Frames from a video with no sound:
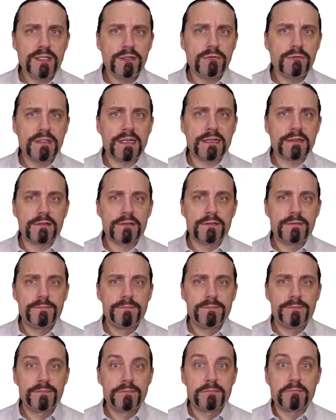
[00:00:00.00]
do that?
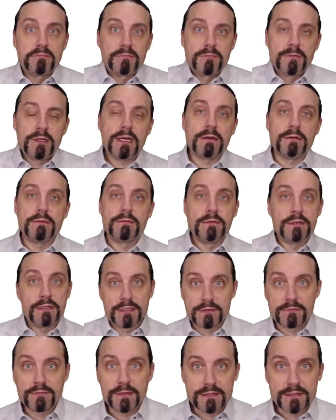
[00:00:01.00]
Yeah,
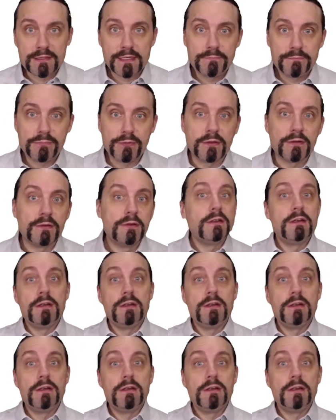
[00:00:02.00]
it's quite simple.